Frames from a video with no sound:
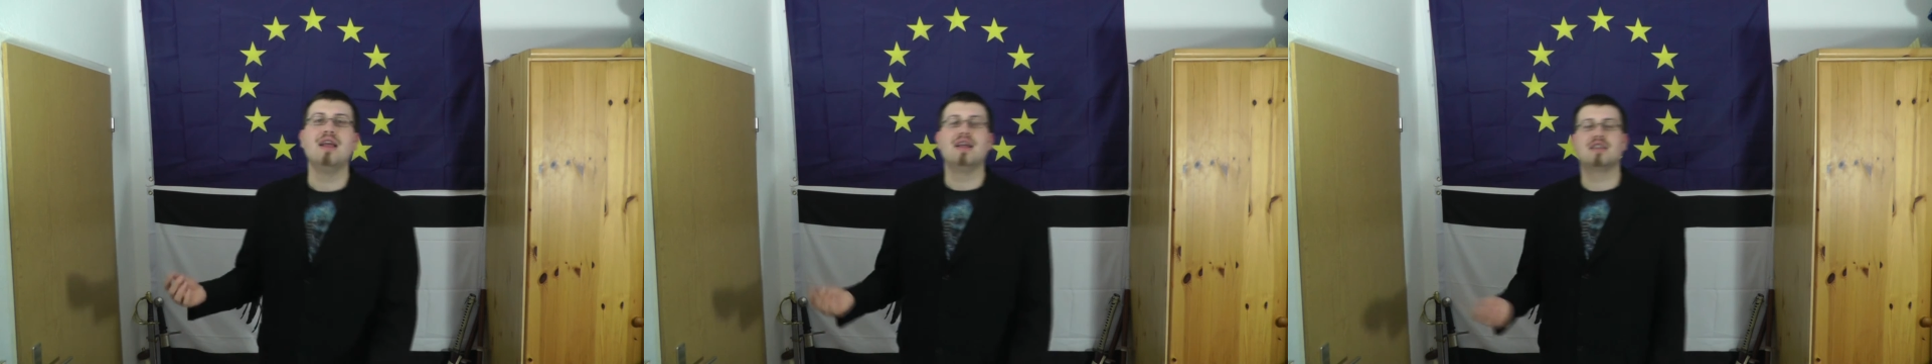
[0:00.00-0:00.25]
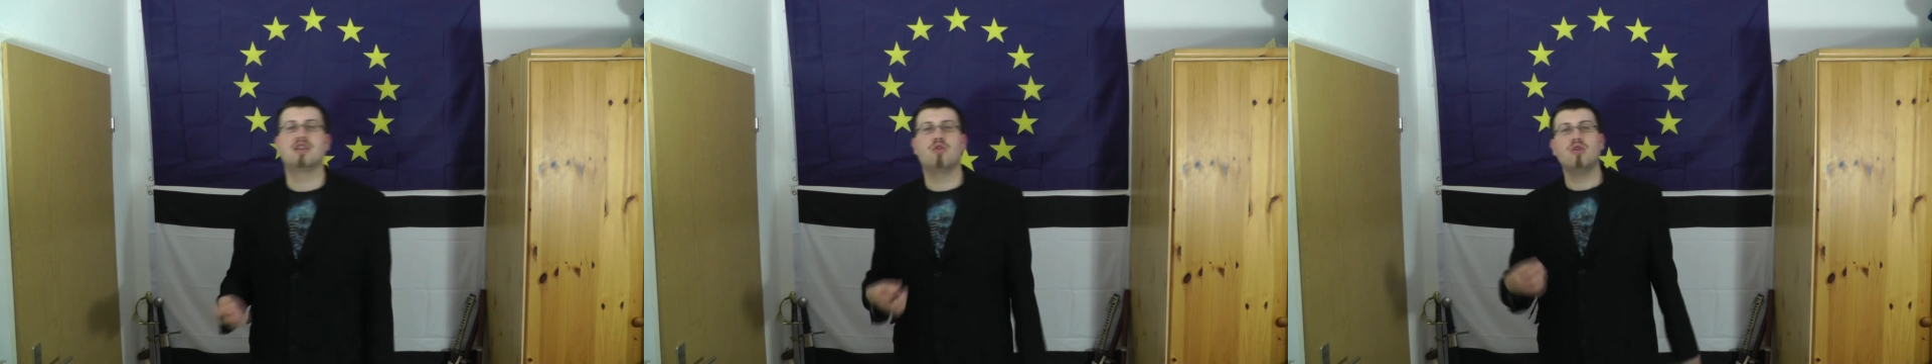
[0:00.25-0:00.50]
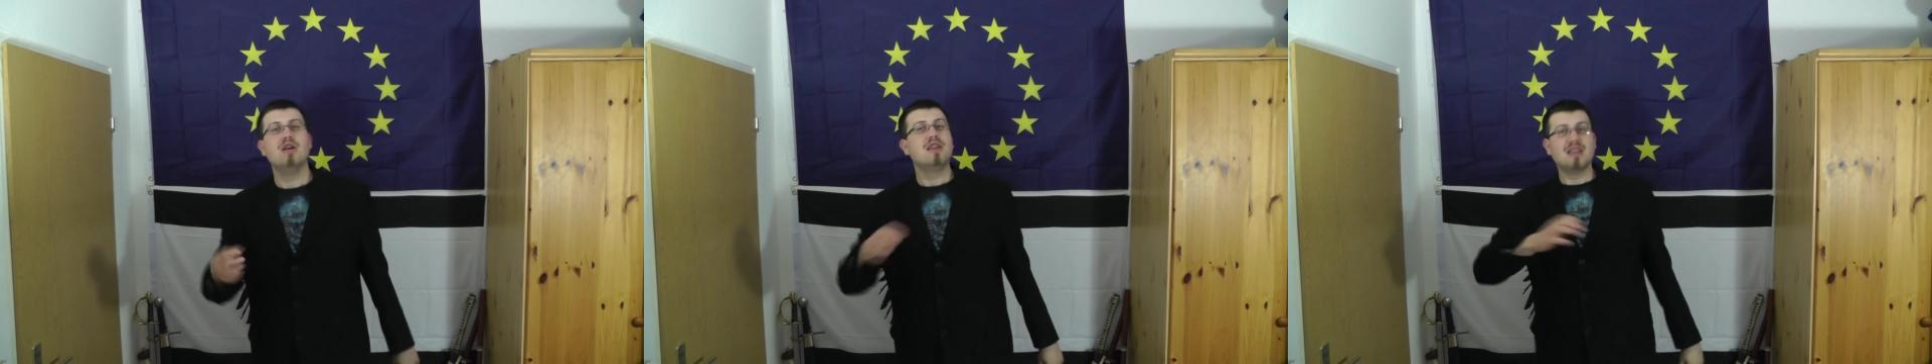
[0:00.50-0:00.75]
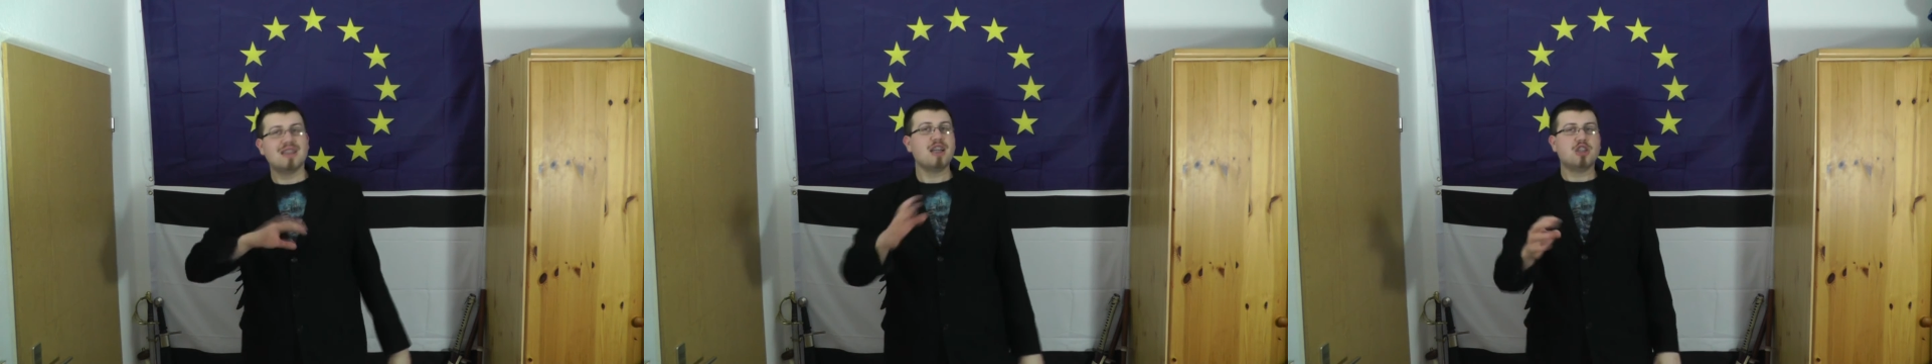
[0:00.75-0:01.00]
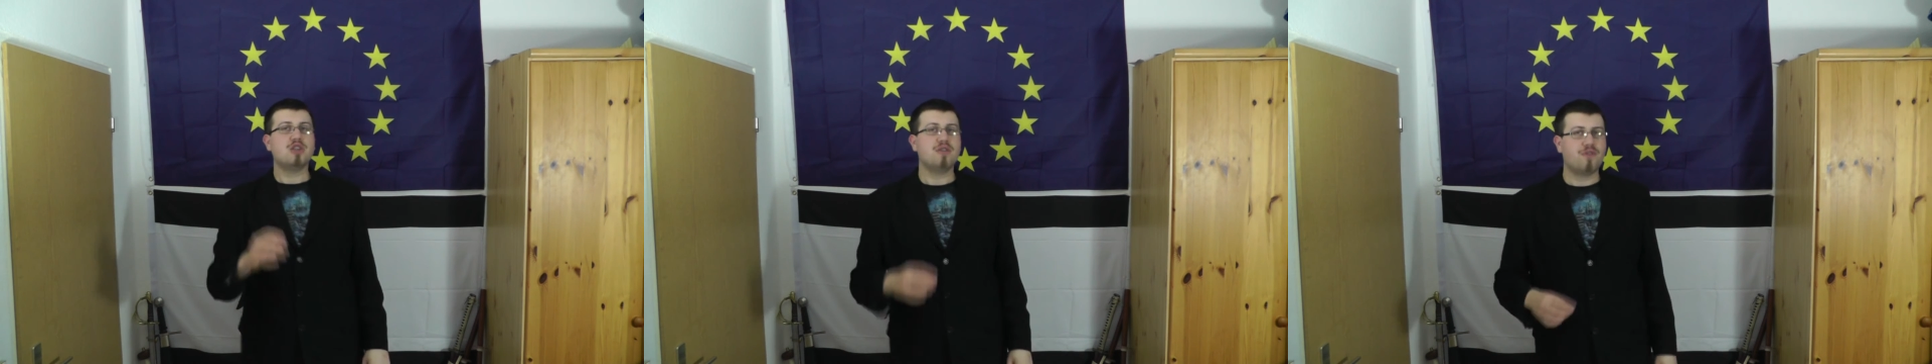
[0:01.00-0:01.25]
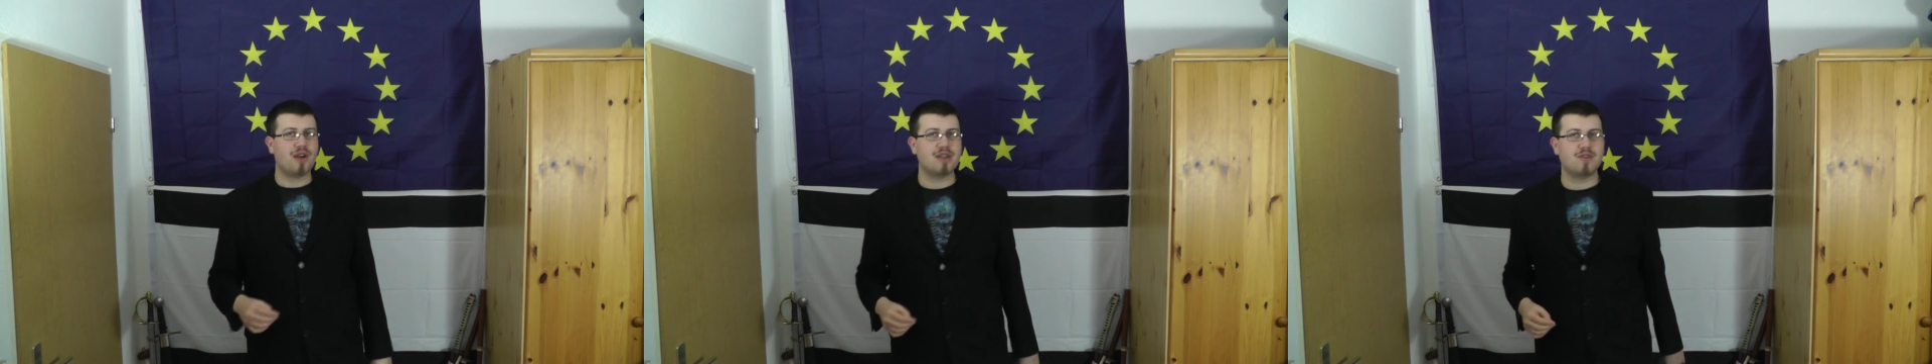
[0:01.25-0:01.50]
So this is actually a
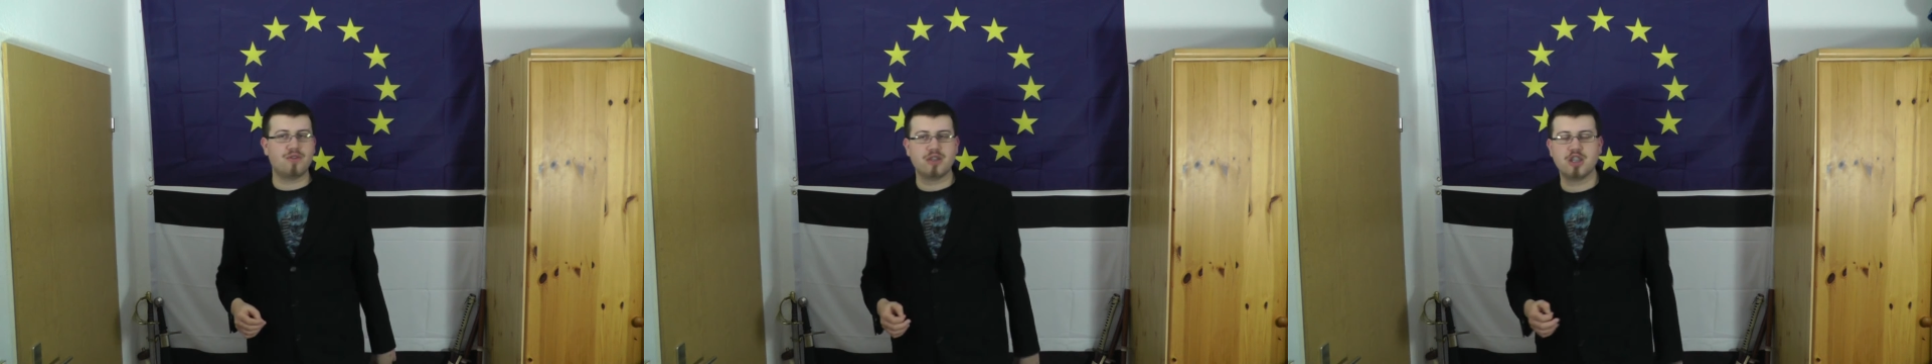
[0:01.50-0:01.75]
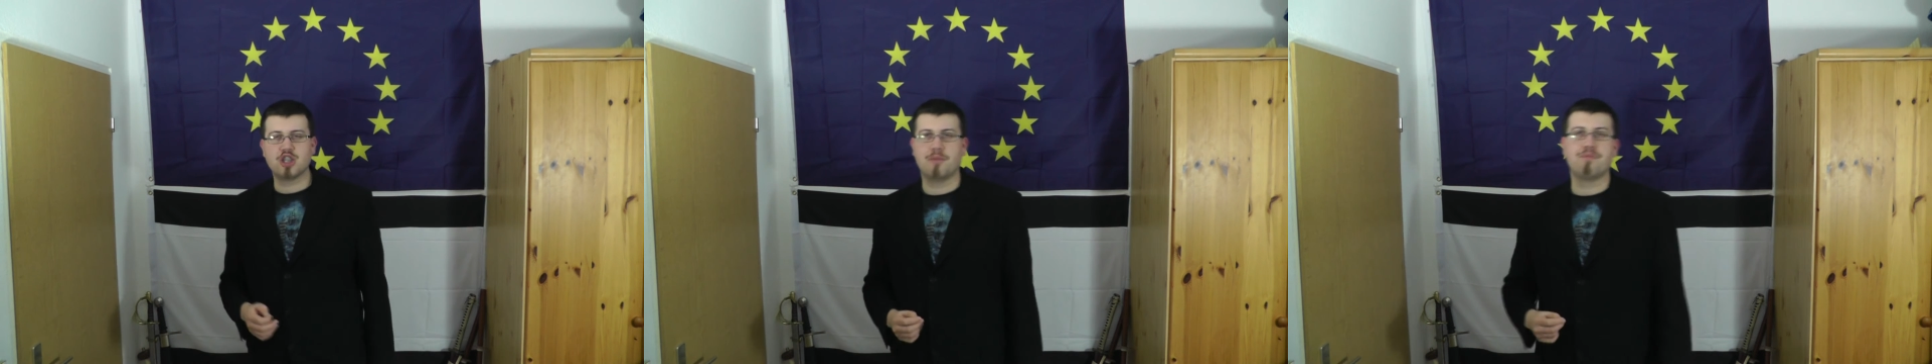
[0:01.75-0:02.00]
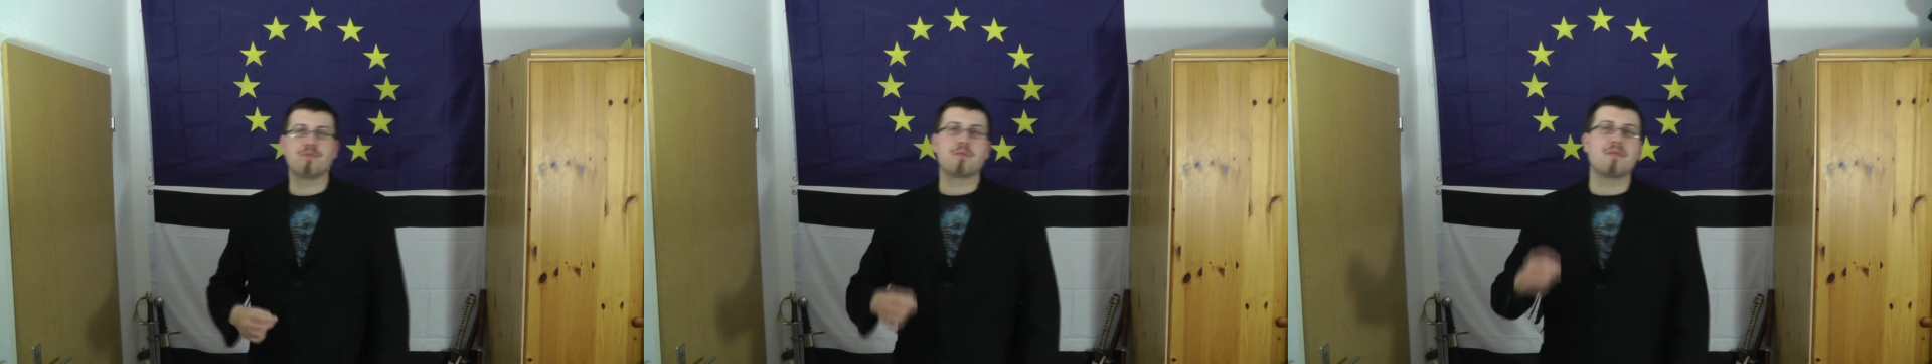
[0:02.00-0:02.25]
fine definition.